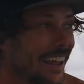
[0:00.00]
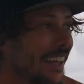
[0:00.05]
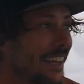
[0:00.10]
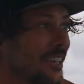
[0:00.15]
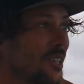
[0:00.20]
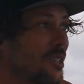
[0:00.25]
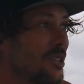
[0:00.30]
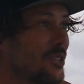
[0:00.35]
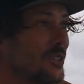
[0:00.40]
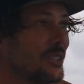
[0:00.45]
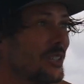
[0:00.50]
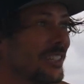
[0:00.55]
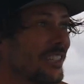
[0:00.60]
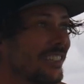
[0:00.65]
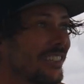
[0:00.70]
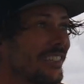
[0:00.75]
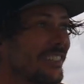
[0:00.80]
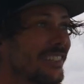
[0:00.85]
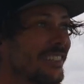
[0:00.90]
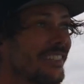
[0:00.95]
Is
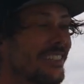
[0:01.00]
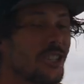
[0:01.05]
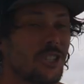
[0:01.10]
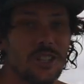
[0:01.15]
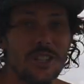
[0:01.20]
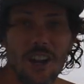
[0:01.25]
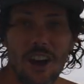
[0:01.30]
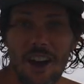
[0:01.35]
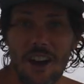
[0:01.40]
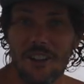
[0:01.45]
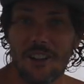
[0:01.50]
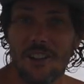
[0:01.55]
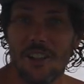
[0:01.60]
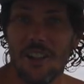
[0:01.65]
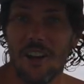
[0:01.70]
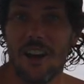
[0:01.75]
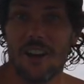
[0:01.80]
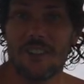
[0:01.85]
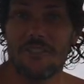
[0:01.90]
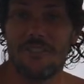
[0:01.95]
there's not a
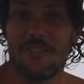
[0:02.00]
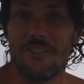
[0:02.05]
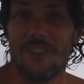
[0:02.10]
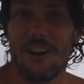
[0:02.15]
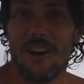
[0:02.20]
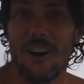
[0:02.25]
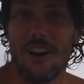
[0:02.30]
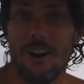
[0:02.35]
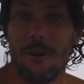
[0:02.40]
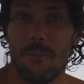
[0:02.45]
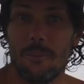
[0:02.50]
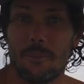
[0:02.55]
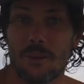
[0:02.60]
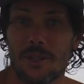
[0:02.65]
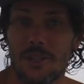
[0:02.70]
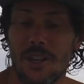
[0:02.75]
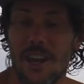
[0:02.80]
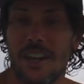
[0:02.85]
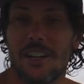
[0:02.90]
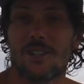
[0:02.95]
lot of
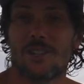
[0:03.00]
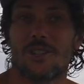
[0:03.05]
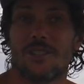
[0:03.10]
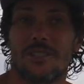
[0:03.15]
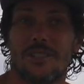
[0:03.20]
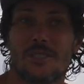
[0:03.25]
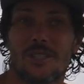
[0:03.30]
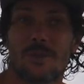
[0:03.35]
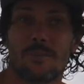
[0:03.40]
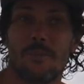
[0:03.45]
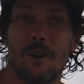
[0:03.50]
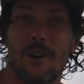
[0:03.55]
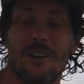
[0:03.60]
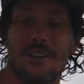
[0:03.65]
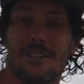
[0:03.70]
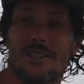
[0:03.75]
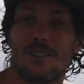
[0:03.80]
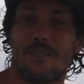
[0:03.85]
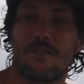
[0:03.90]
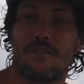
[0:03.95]
protection
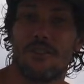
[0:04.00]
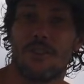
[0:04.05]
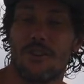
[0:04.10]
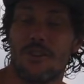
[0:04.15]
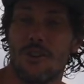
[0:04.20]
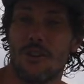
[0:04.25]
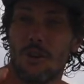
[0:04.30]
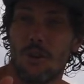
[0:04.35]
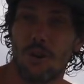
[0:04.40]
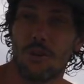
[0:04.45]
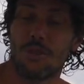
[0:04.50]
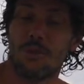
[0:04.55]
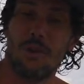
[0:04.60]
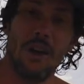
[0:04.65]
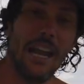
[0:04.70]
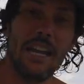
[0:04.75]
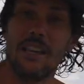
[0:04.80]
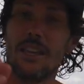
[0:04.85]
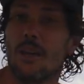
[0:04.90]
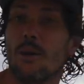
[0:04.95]
spots for north
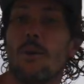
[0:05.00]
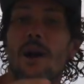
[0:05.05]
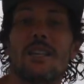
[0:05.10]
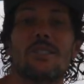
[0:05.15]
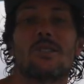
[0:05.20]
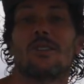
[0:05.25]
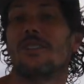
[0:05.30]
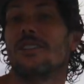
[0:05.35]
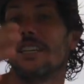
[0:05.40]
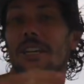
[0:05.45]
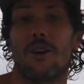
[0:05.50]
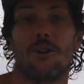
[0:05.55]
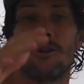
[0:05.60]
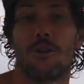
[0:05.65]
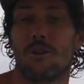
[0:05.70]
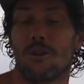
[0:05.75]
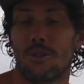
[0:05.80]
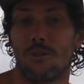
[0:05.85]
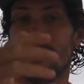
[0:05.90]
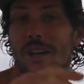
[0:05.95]
anything westerly or
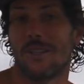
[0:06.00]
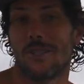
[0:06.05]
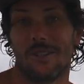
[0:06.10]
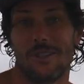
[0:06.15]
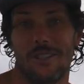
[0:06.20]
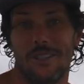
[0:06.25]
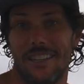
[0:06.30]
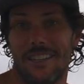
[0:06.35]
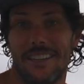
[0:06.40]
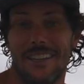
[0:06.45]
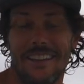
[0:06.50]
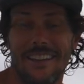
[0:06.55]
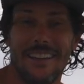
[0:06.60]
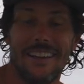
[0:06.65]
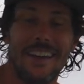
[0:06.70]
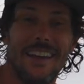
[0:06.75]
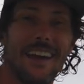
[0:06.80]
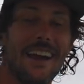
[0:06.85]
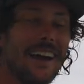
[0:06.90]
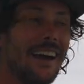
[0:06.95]
northwesterly.
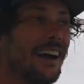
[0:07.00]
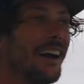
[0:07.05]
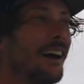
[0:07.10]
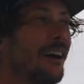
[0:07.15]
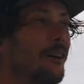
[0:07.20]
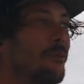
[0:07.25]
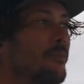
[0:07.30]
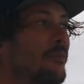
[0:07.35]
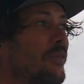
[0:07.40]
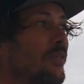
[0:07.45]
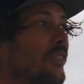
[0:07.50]
Yeah.